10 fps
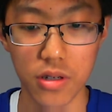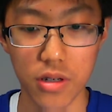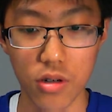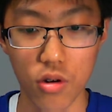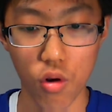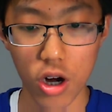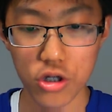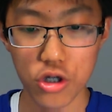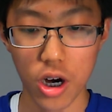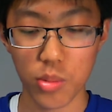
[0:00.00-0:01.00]

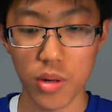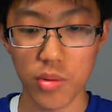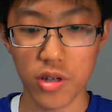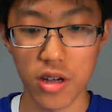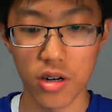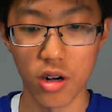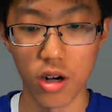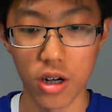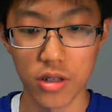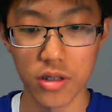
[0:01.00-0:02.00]
Cross Chop coming in
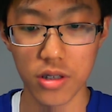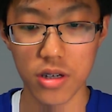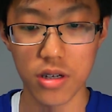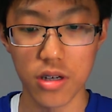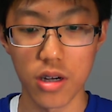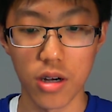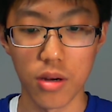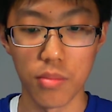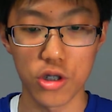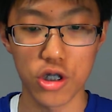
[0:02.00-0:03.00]
on the
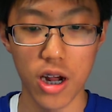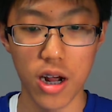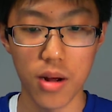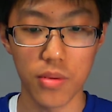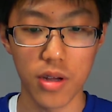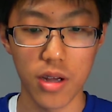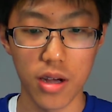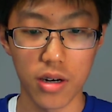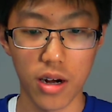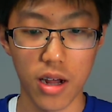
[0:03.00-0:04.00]
Machamp,
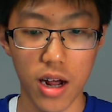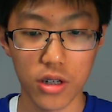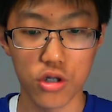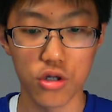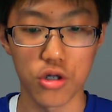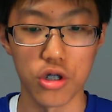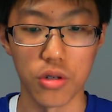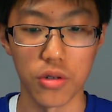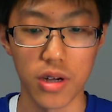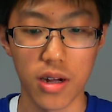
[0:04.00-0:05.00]
and I had to
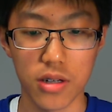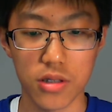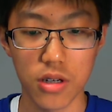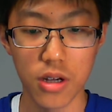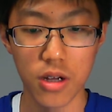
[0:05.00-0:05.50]
shield that.